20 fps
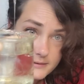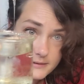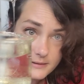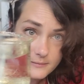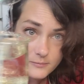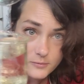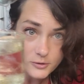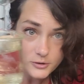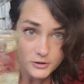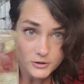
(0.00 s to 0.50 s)

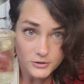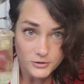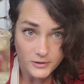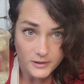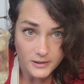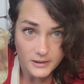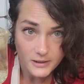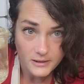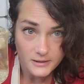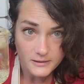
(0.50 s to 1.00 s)
getting more
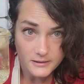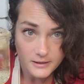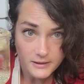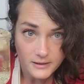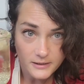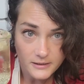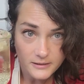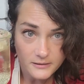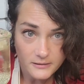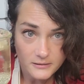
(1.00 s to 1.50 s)
stringy in
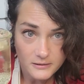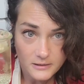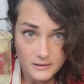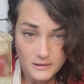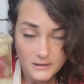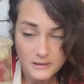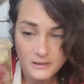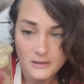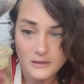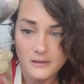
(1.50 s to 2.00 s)
there?
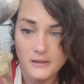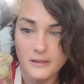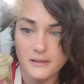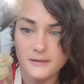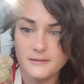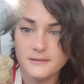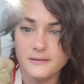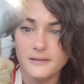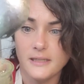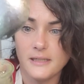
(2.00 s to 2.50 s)

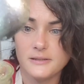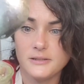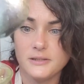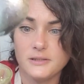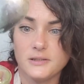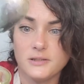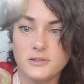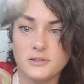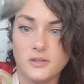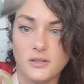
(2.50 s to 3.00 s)
It's not
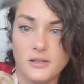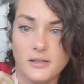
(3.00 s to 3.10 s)
just